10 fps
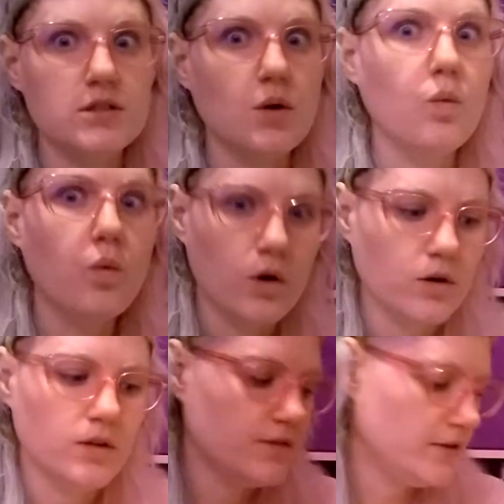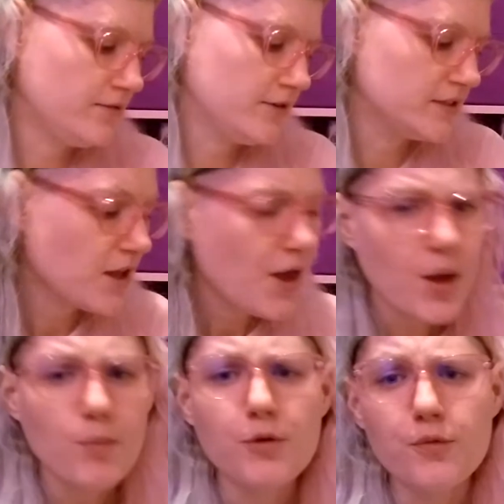a world of
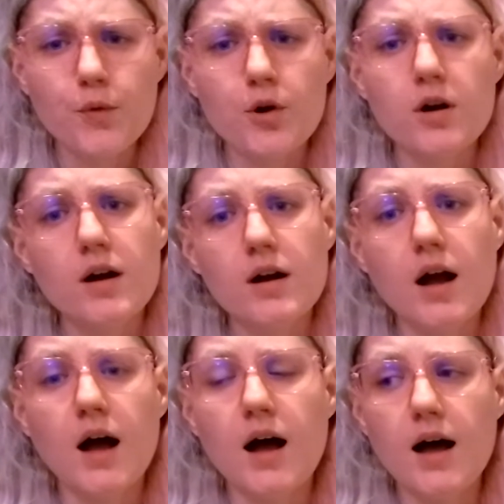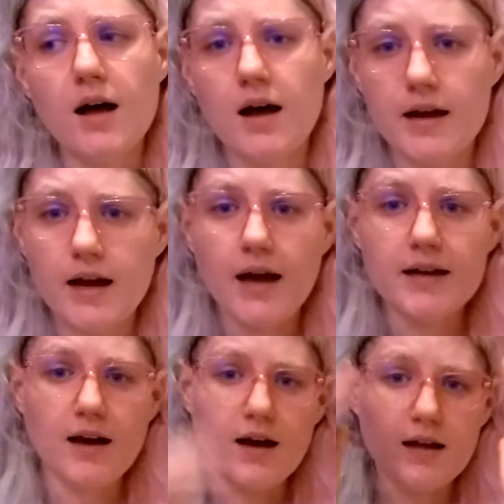difference. Before I
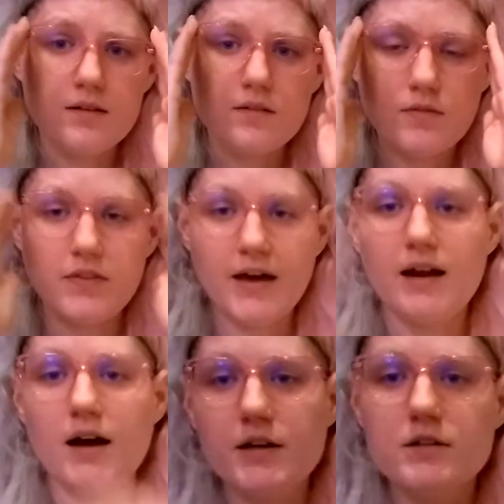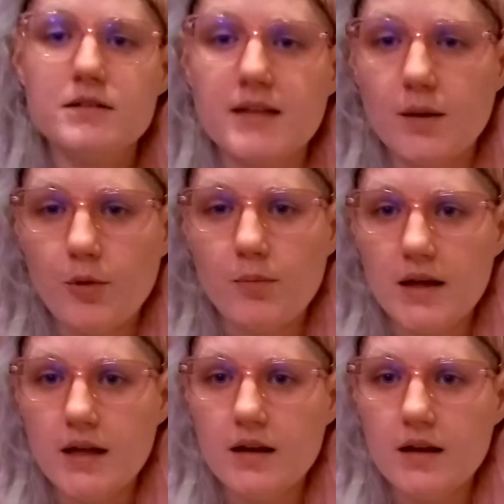got that iron supplement